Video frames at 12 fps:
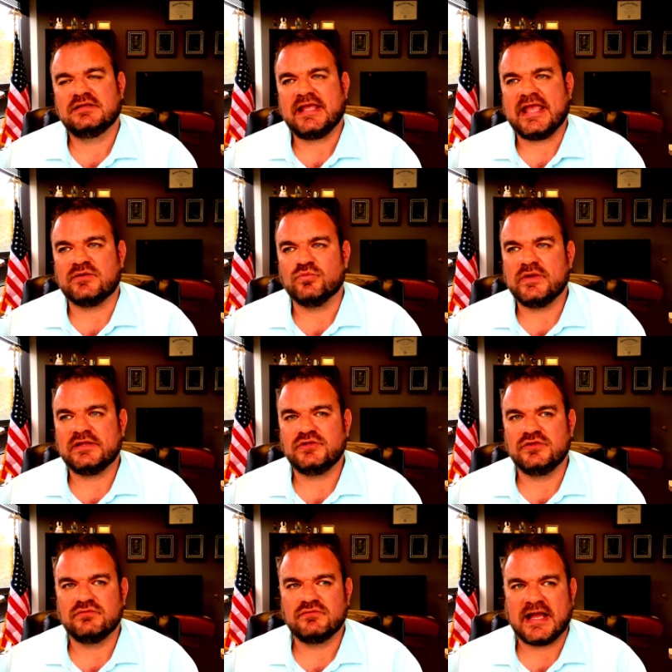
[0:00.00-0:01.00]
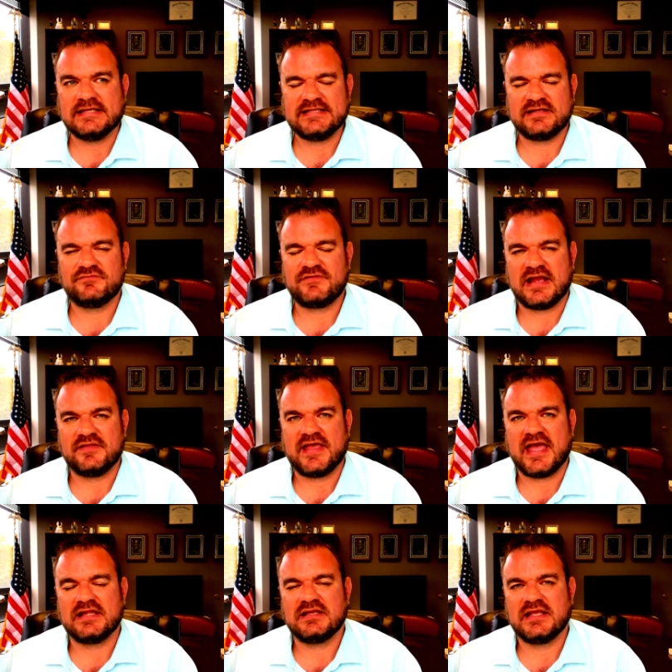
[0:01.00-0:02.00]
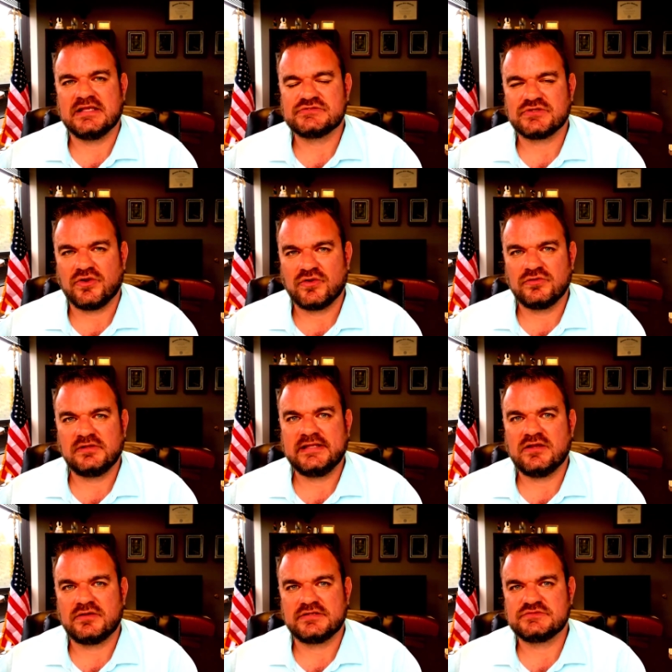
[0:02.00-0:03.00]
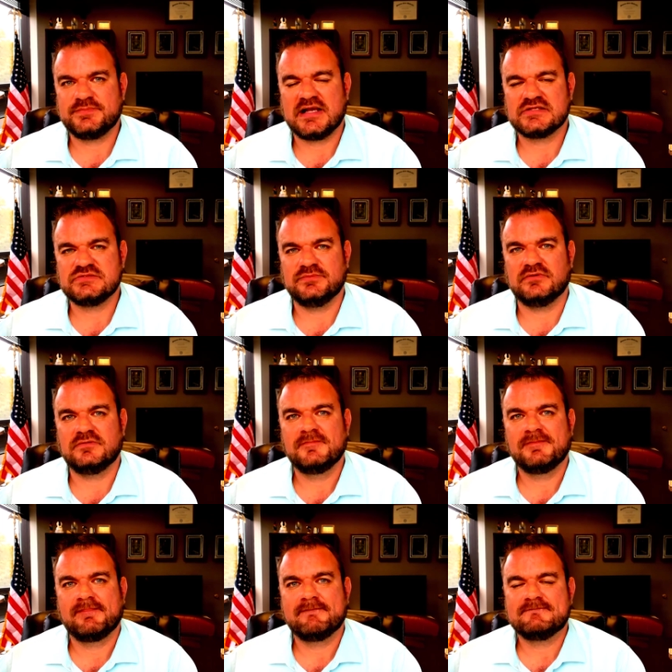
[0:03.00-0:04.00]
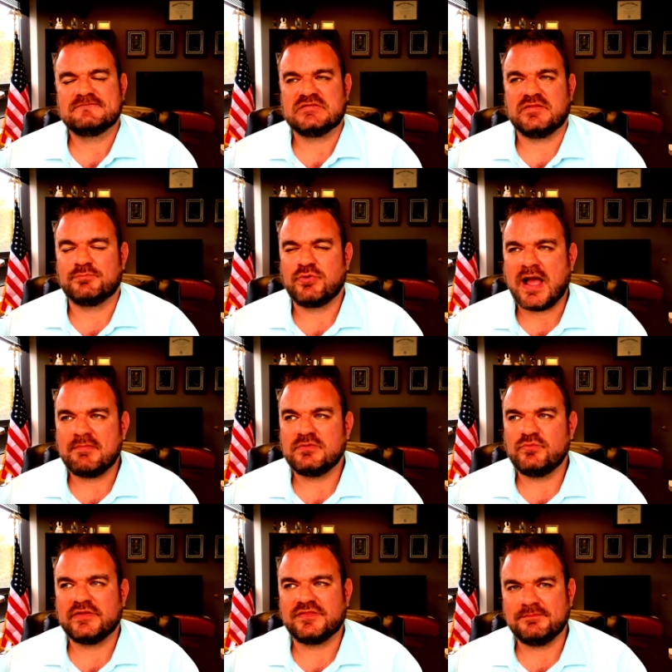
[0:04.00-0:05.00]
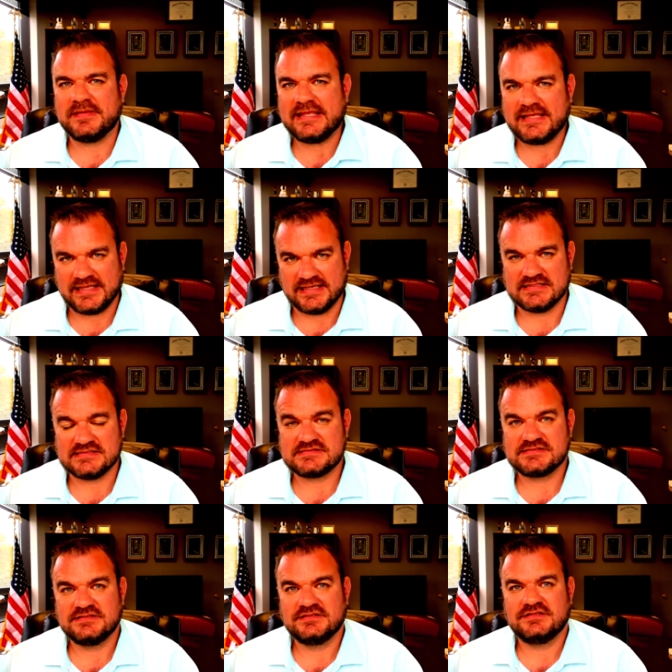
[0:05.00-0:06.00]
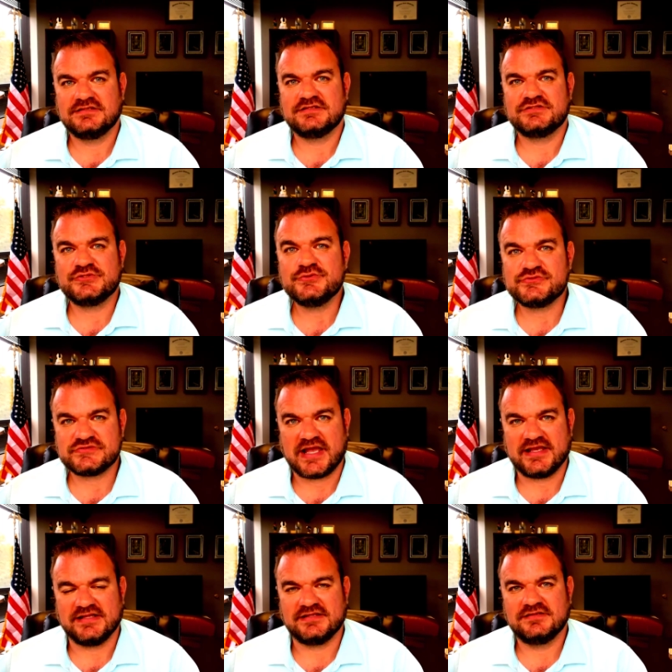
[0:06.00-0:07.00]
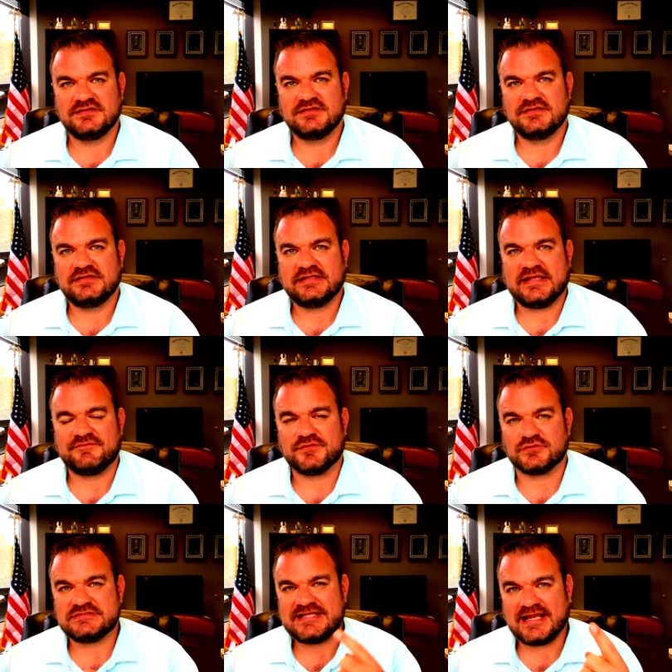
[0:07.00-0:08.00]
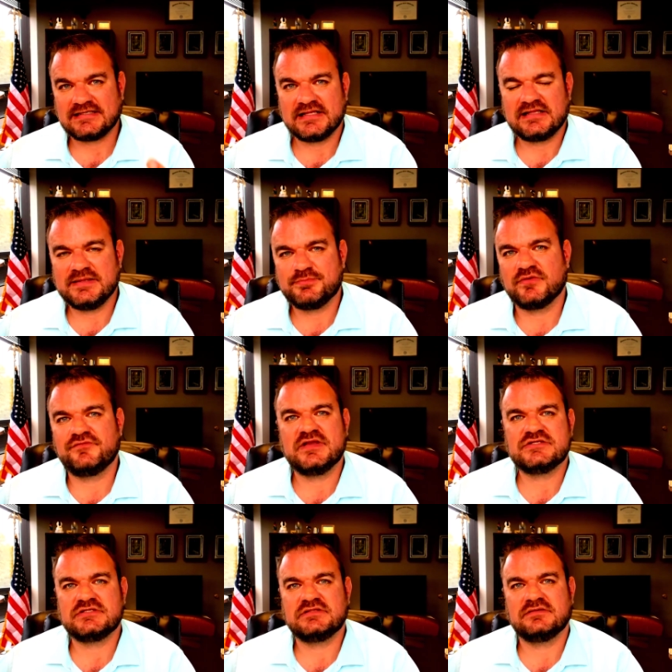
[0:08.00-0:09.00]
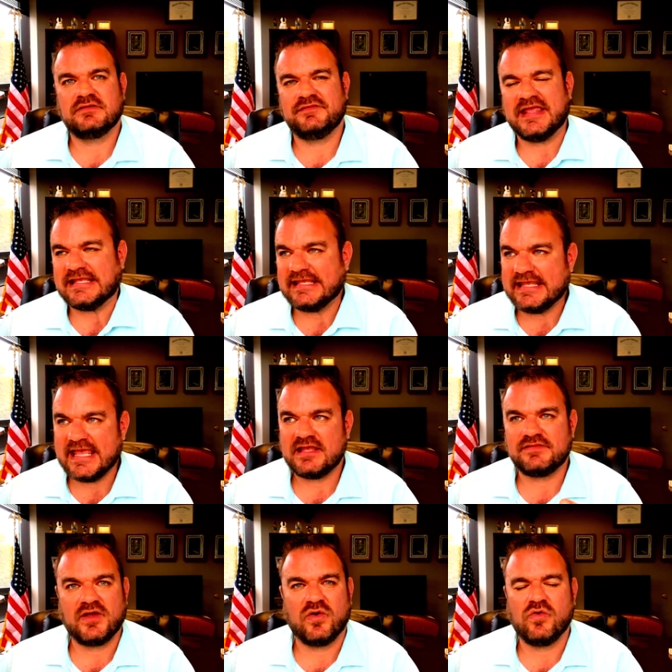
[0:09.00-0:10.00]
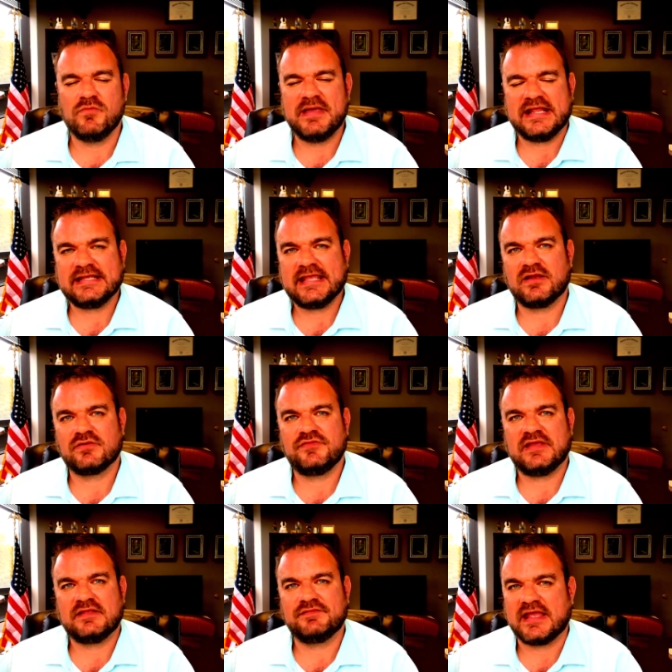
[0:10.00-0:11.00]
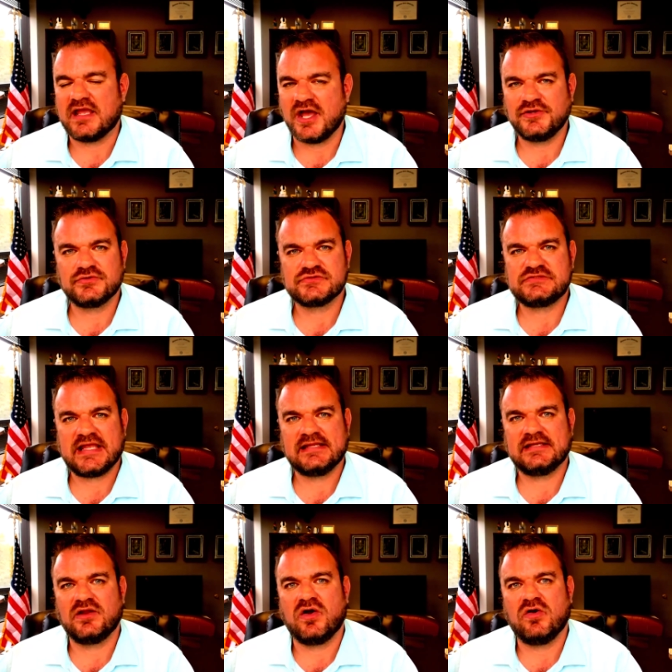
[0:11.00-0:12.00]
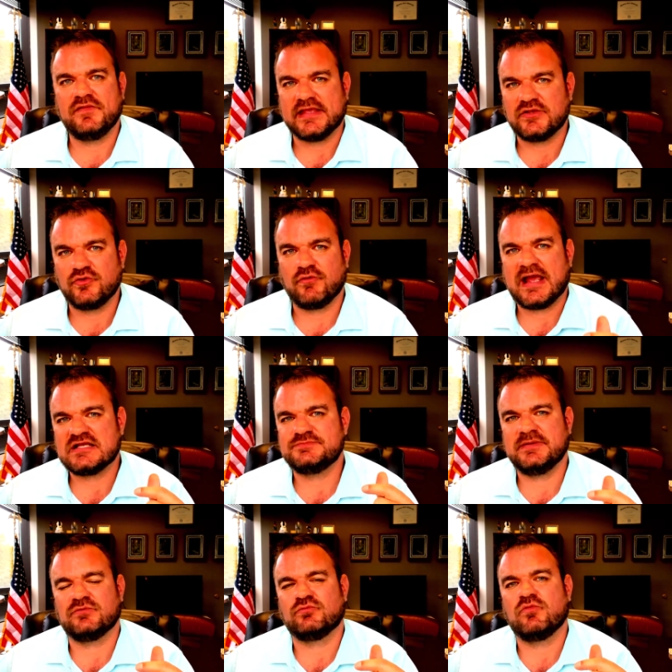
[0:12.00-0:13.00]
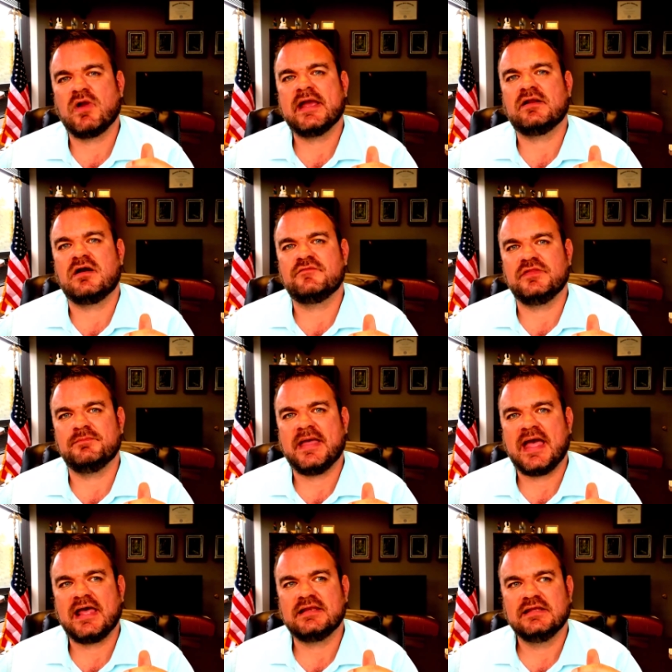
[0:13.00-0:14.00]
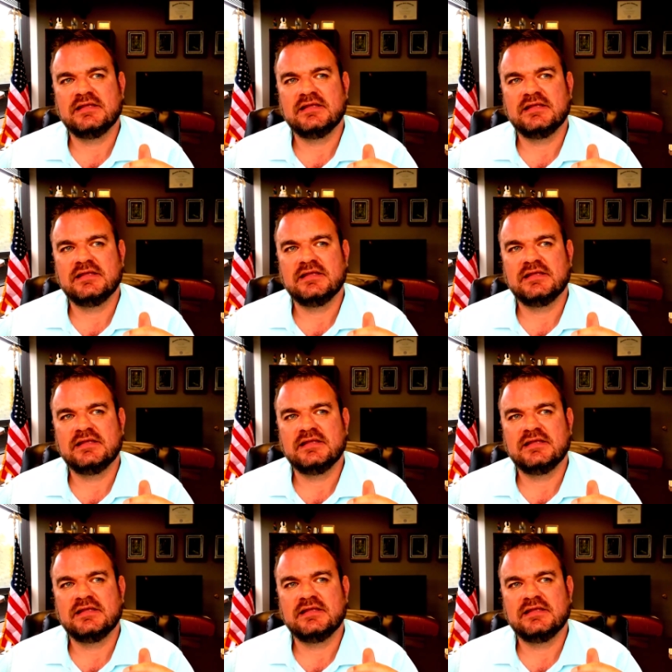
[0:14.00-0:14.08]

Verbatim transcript: And when you identify that as early on as possible, the problem with me is two-sided. If they're technically proficient, they get the whole Medicare thing, they understand it all, they grasp it right off the bat,